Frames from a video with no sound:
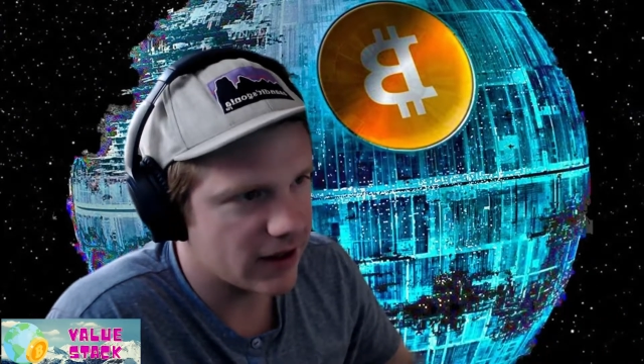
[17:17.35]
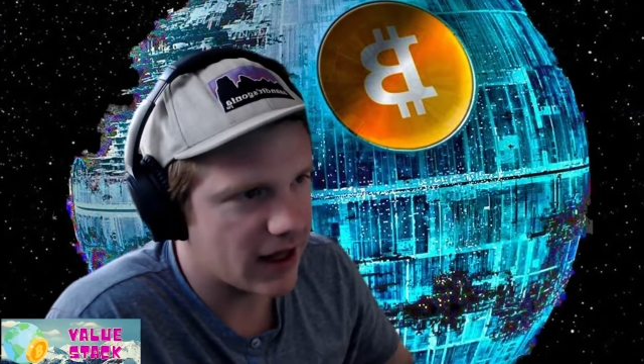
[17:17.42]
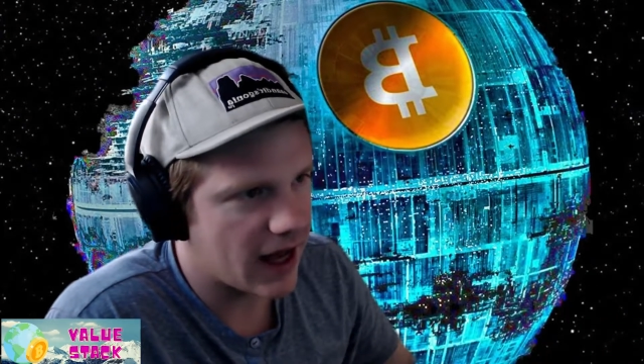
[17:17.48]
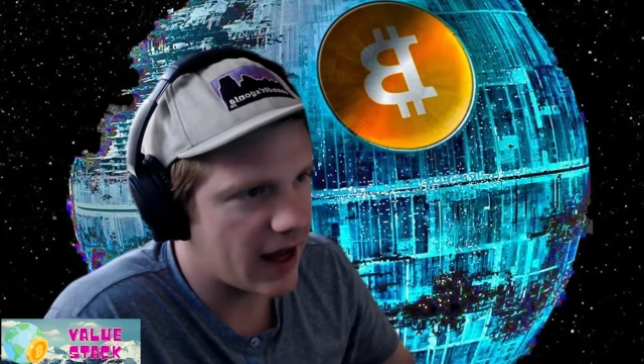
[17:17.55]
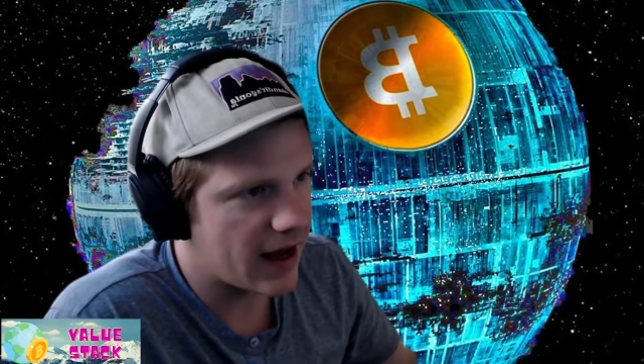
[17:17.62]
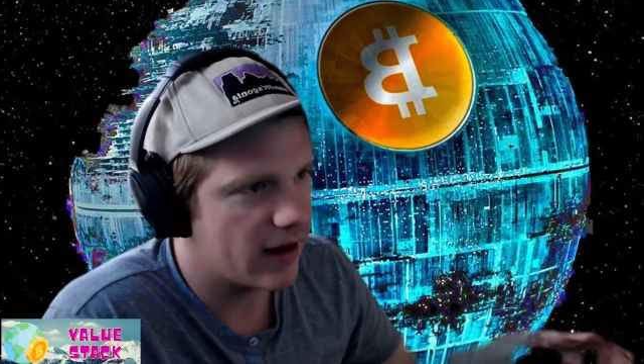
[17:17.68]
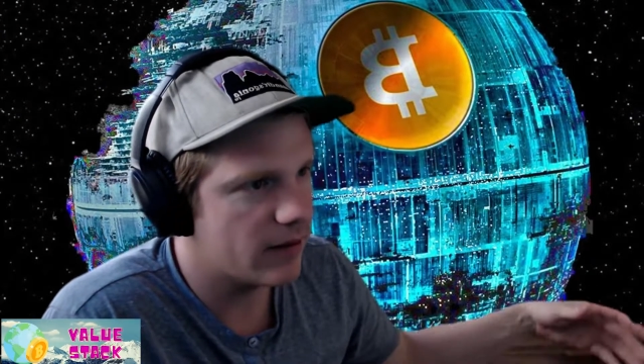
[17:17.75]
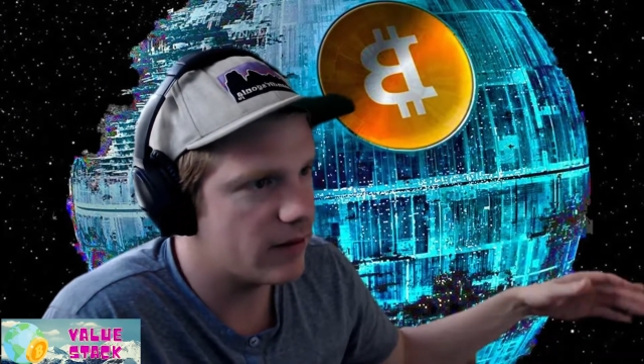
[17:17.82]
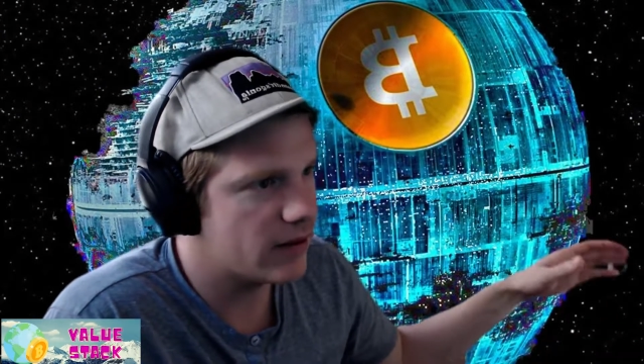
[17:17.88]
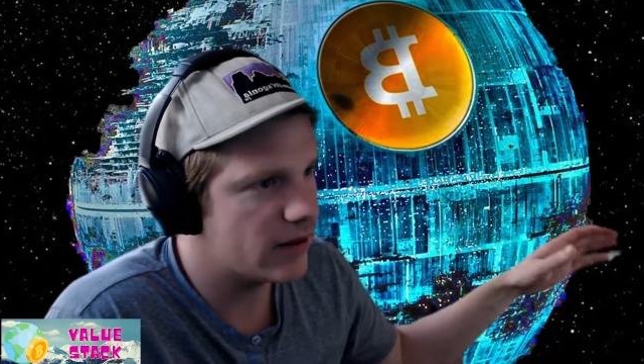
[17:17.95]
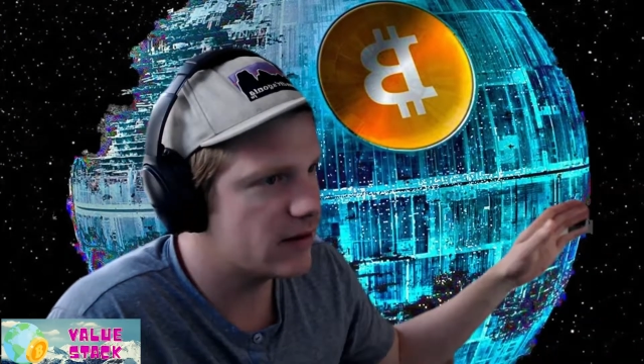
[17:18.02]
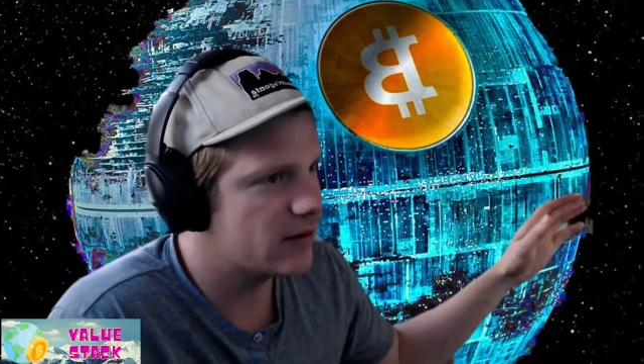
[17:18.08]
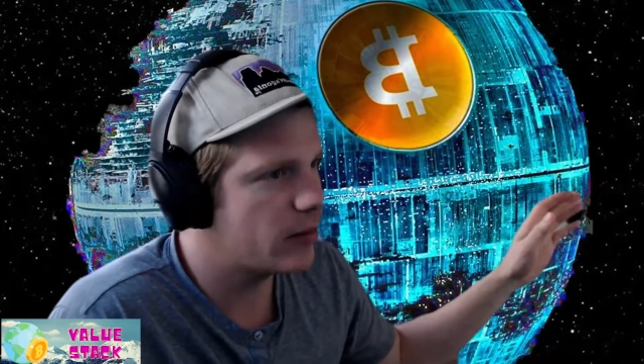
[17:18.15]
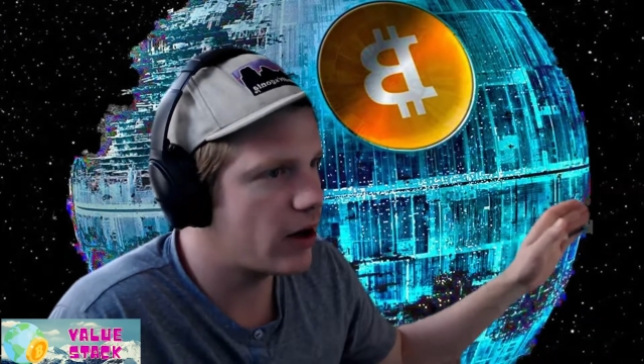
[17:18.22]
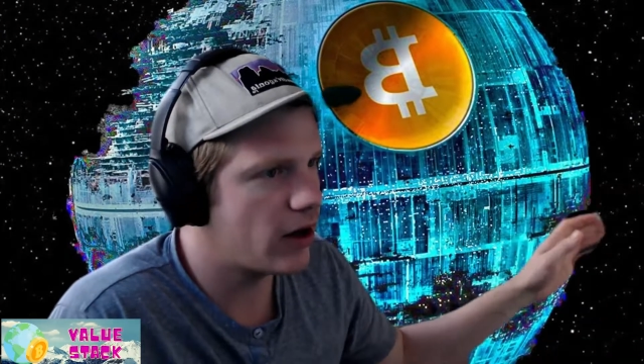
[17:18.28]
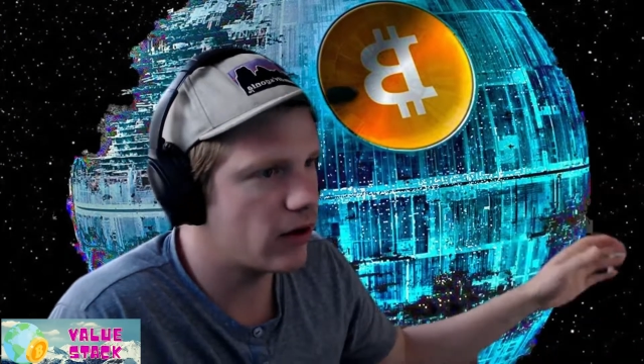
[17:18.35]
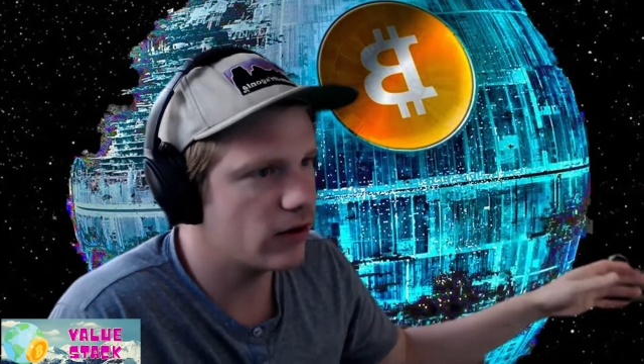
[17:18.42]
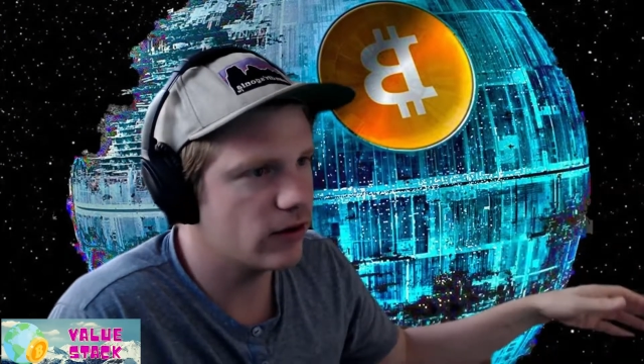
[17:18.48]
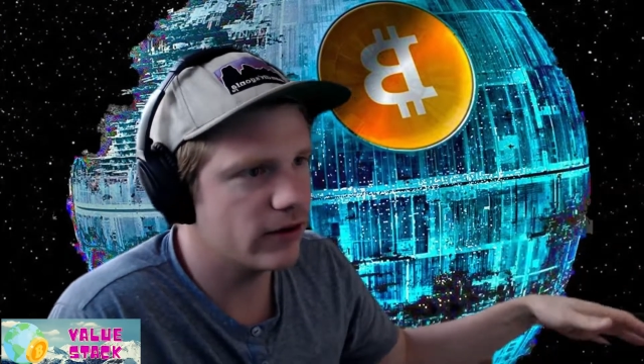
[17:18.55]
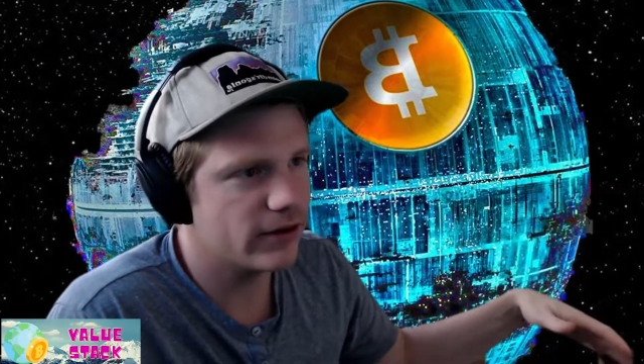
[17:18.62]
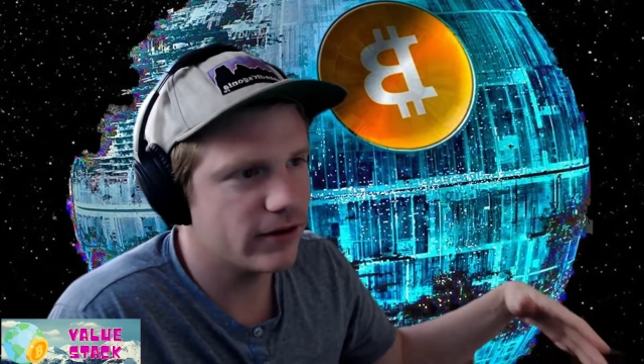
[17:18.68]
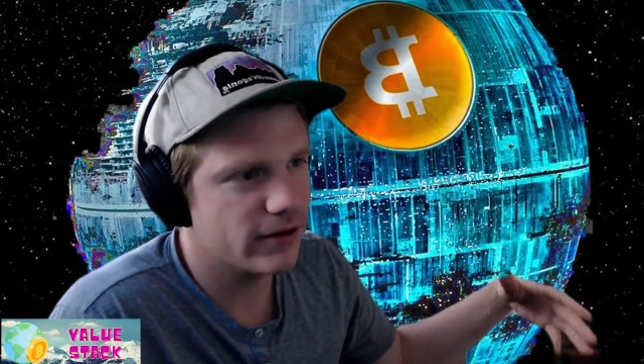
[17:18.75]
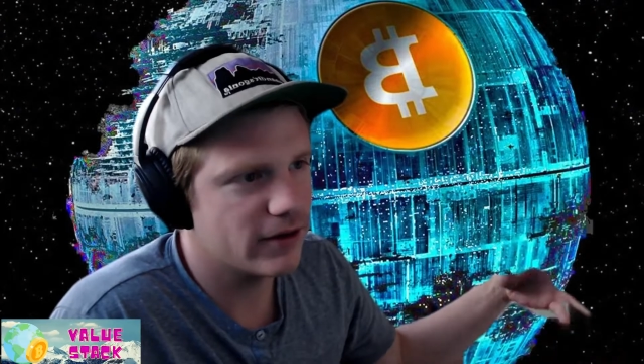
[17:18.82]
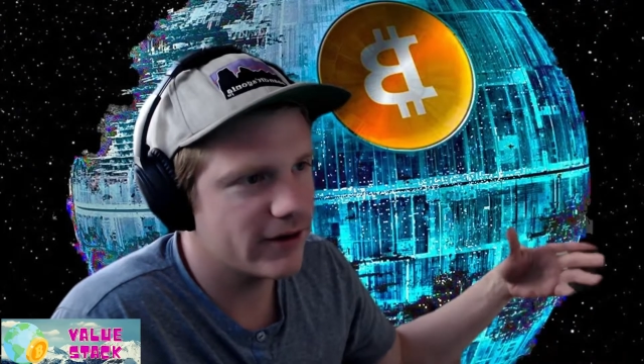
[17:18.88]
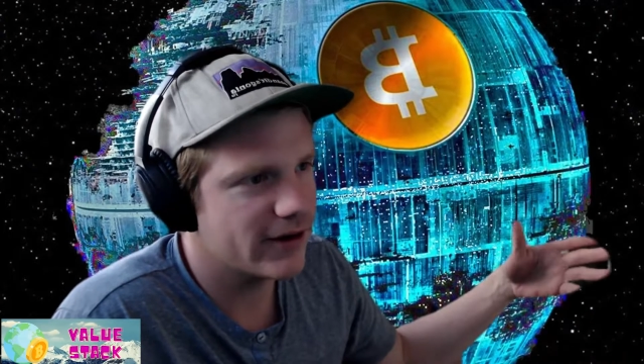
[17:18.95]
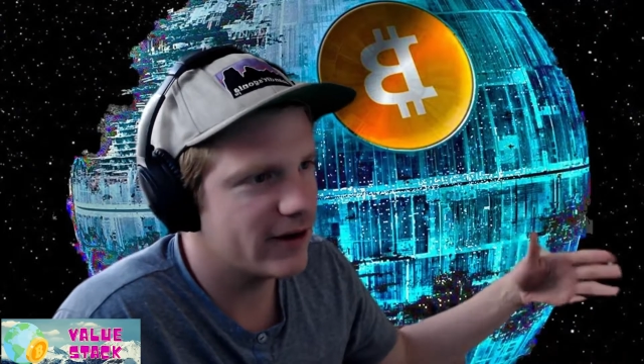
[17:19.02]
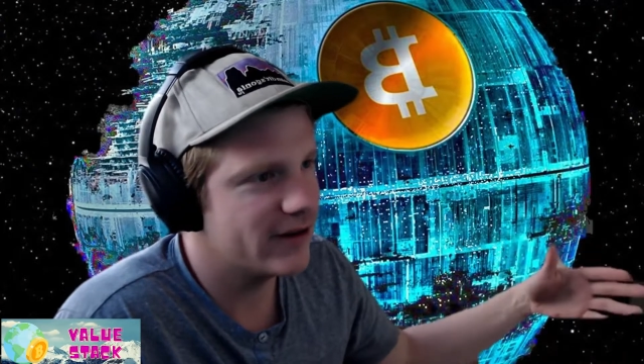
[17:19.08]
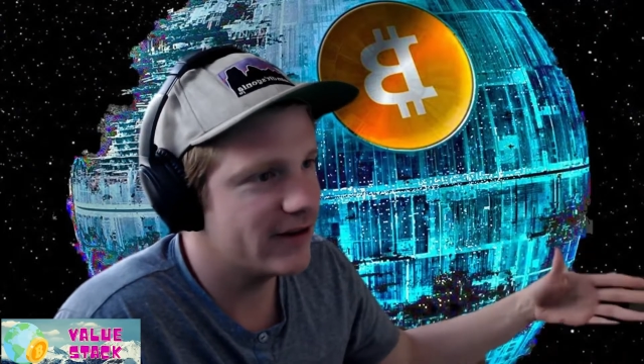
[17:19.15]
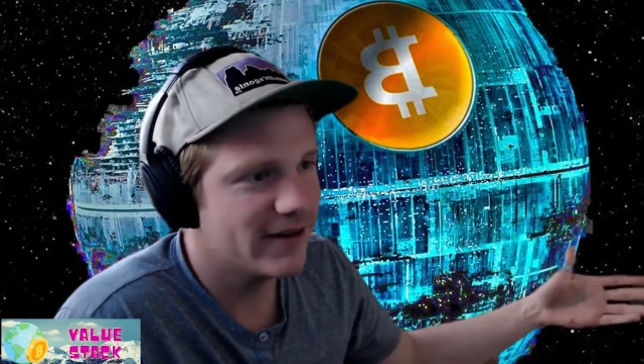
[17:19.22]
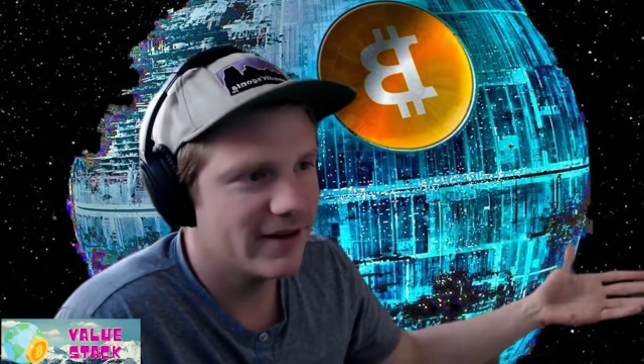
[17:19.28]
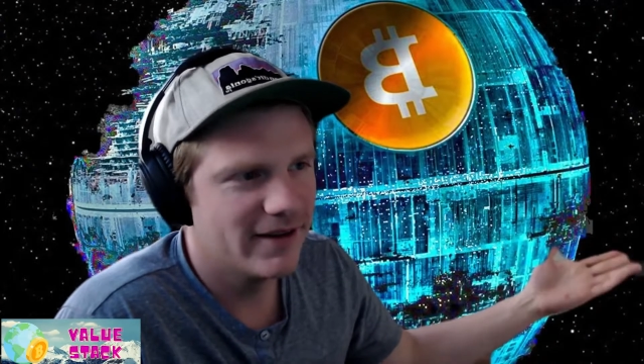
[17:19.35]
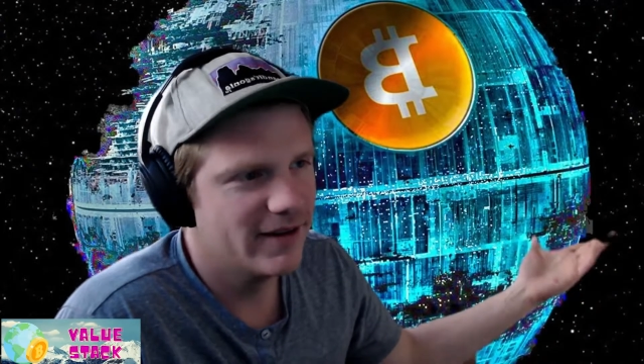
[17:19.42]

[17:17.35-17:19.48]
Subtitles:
Gab and Parler and all.